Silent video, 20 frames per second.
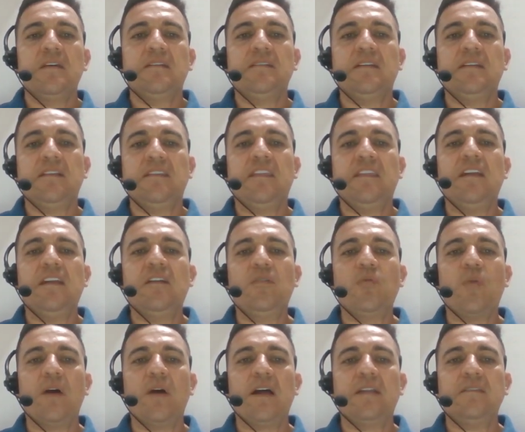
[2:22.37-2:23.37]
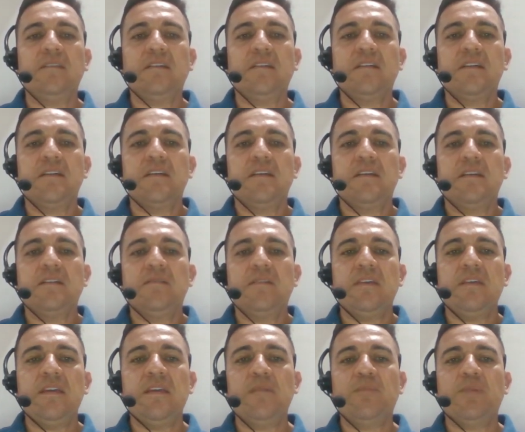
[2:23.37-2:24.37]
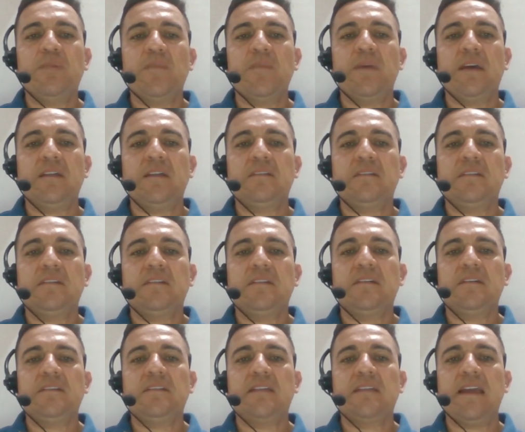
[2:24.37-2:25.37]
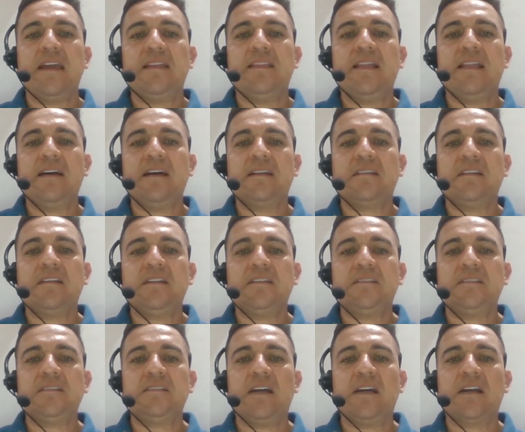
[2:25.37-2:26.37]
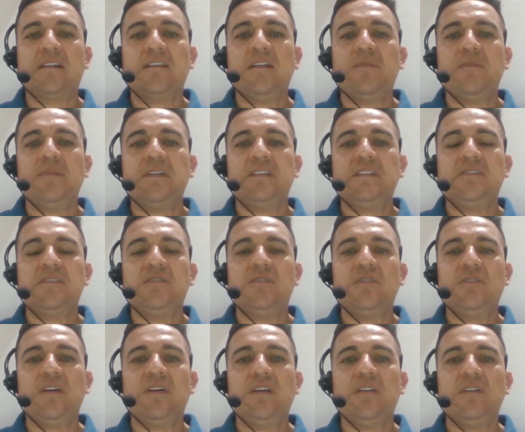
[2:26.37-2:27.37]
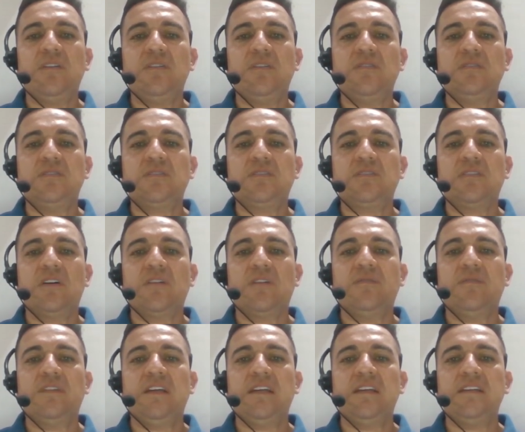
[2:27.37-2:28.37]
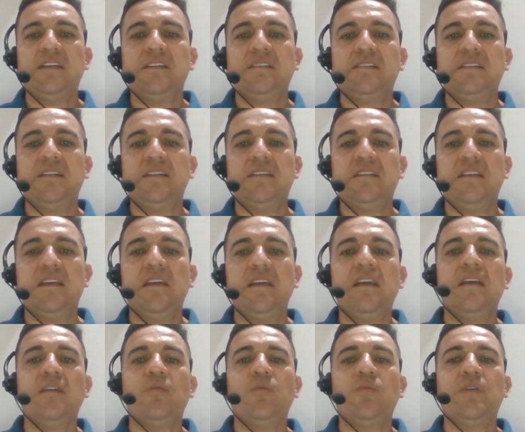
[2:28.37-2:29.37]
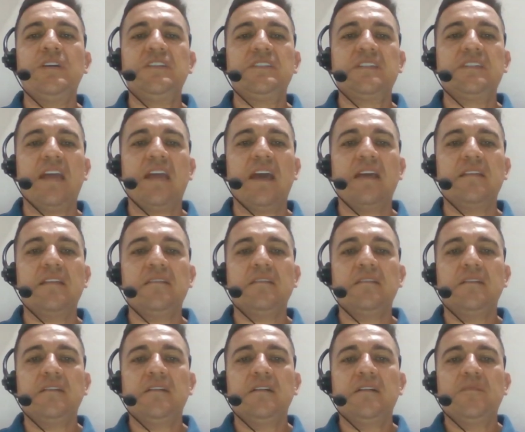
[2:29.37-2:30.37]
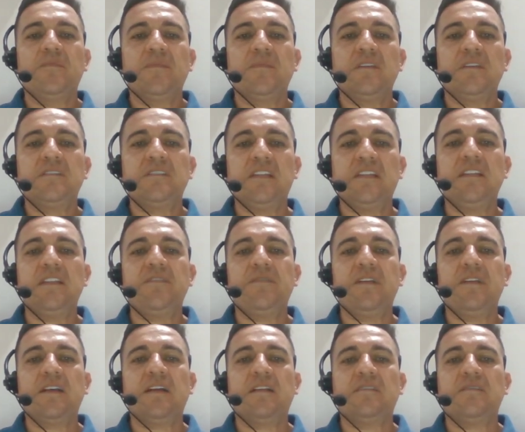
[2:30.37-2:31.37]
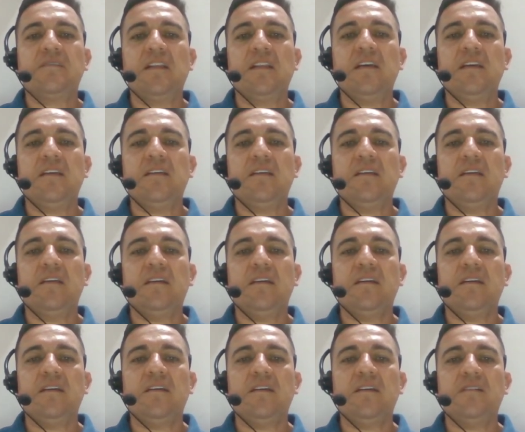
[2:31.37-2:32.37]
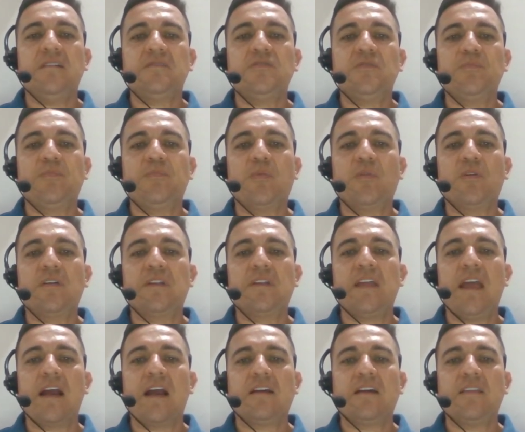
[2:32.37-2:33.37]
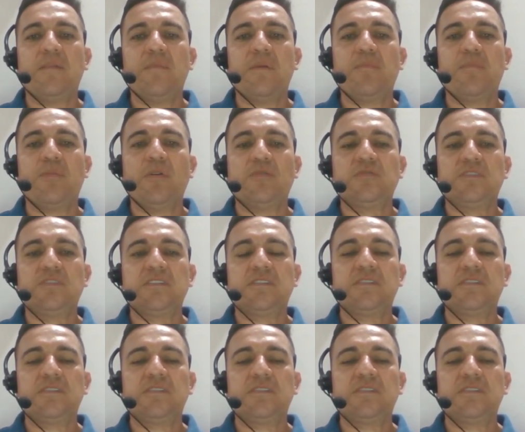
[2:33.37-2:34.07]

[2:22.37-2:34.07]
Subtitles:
The third one, implement didactic activities doing use of the ECT, which can significantly support the academic process.